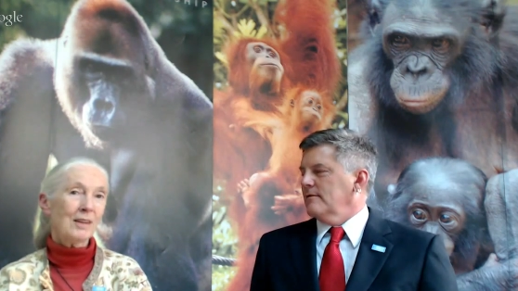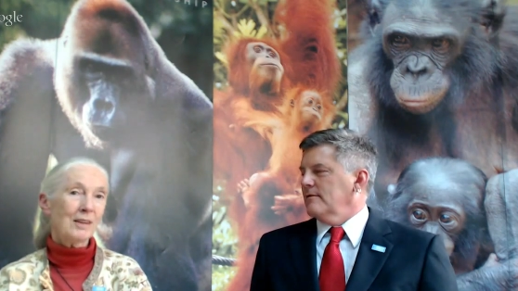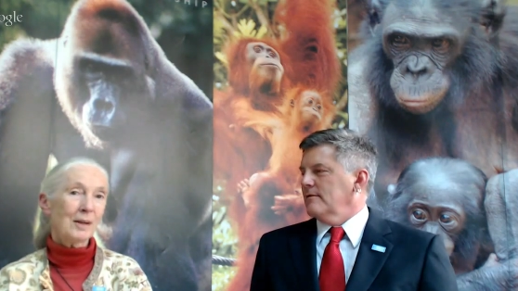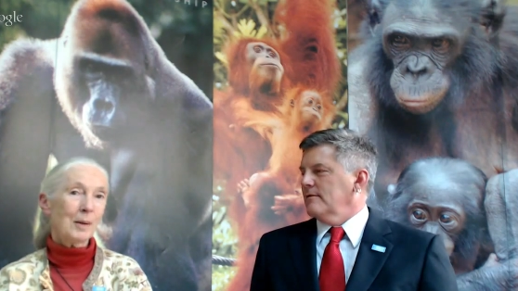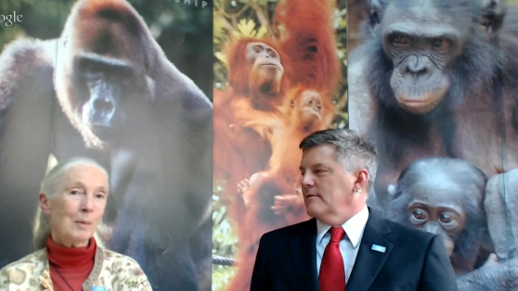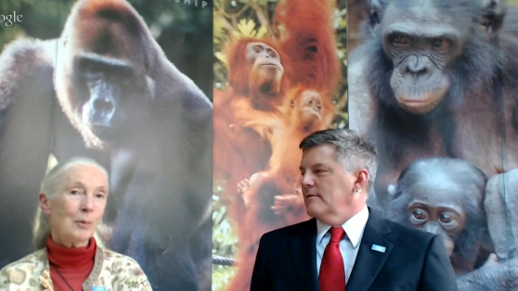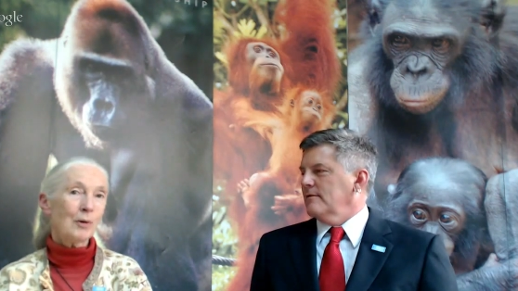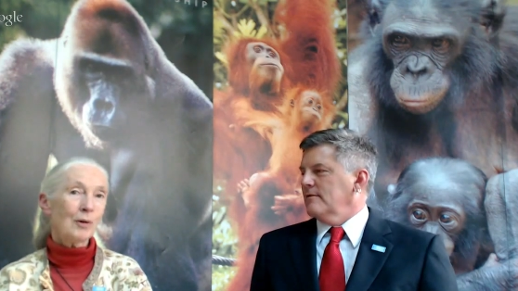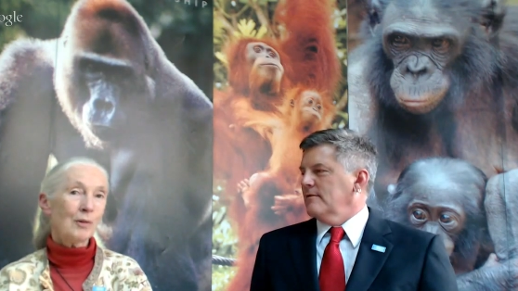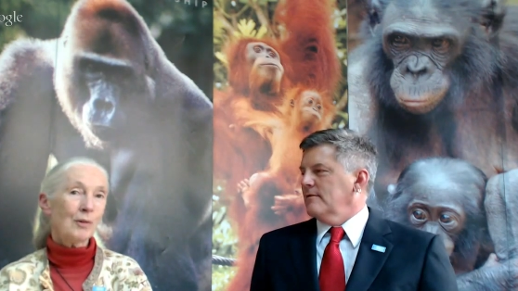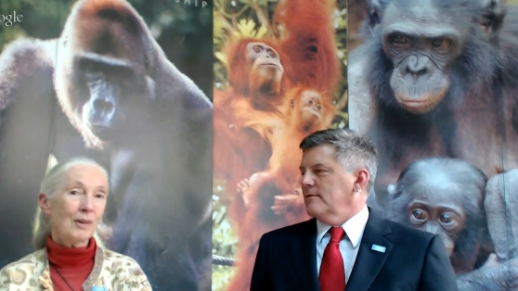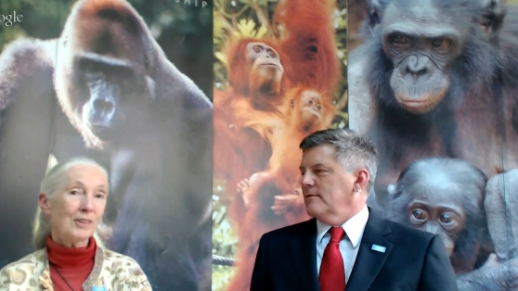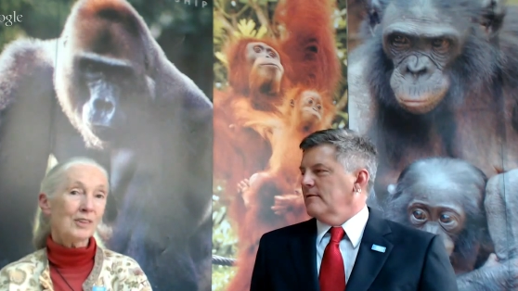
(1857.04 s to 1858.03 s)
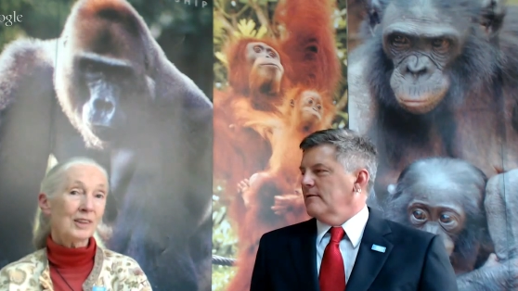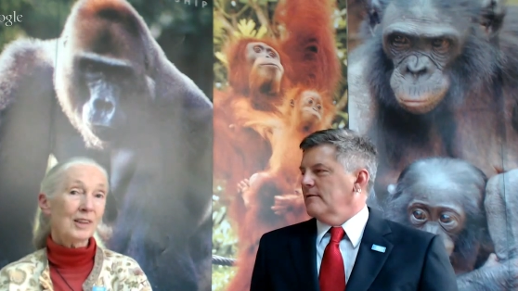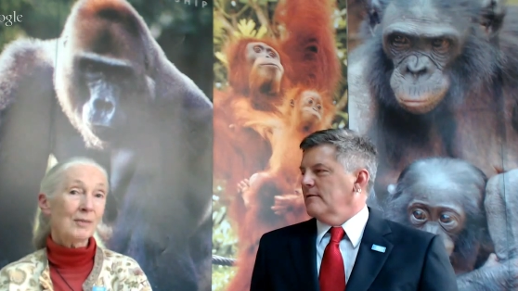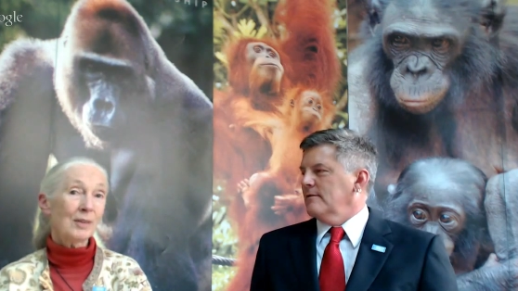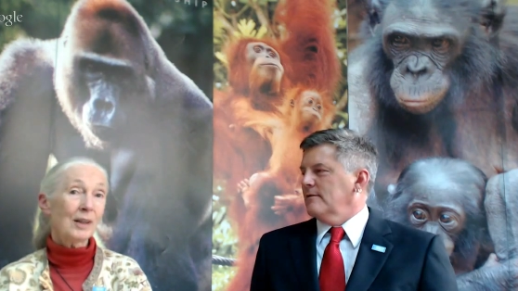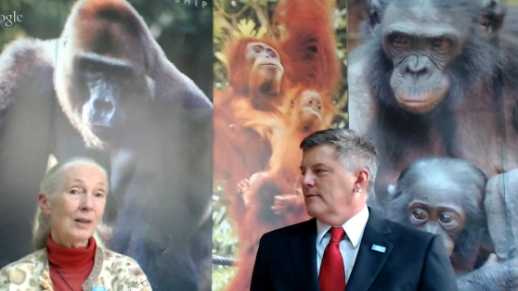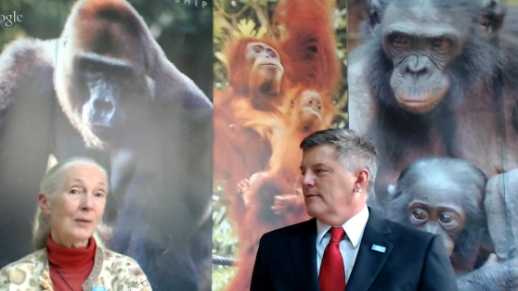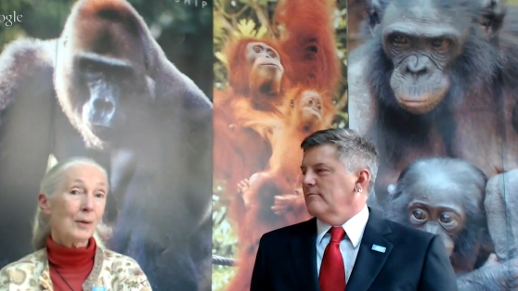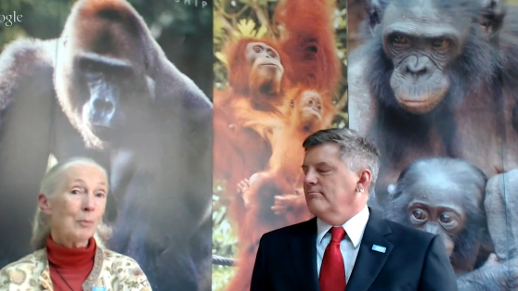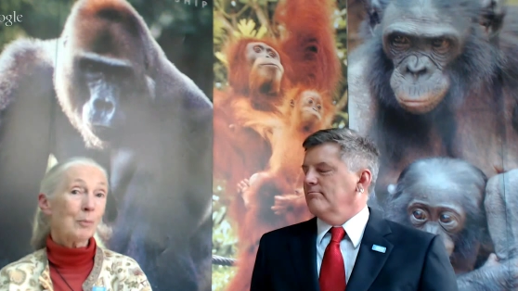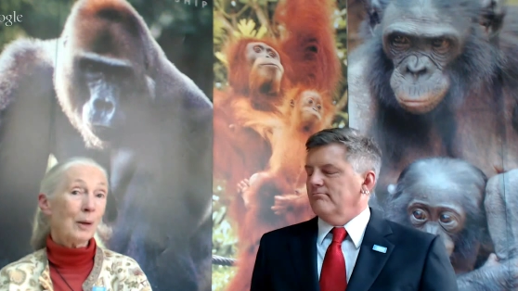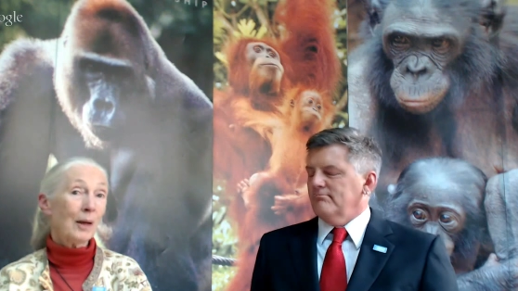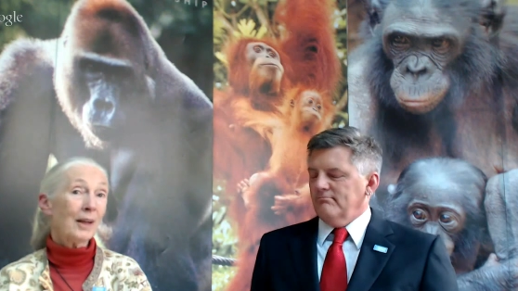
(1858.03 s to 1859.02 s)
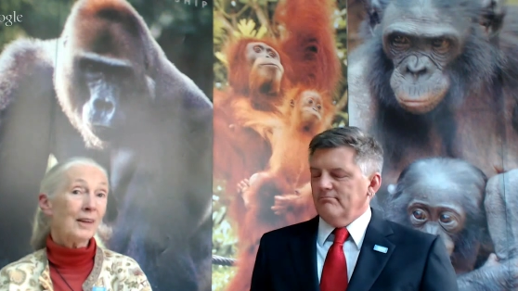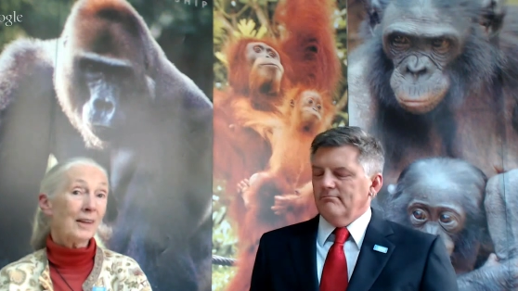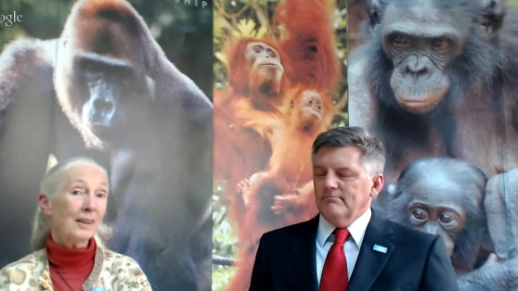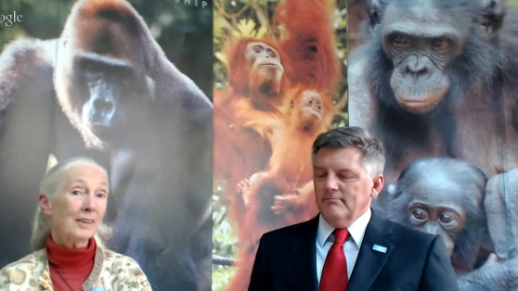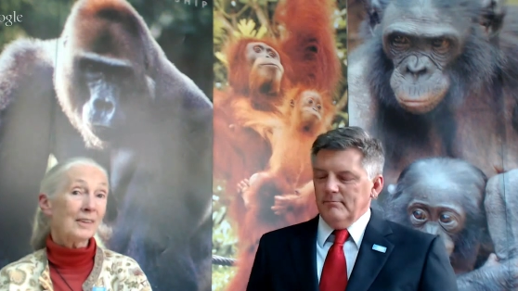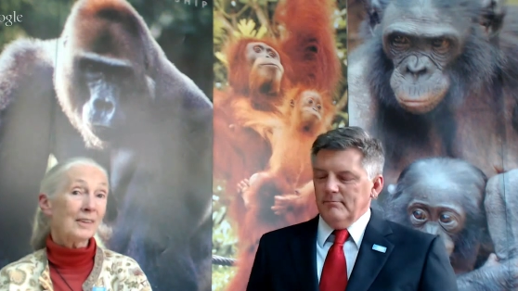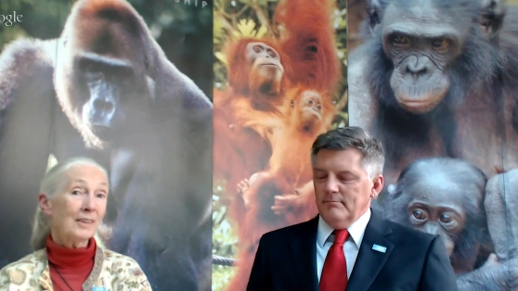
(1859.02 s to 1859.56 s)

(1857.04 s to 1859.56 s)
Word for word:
Speaker 1: the number of us living on the planet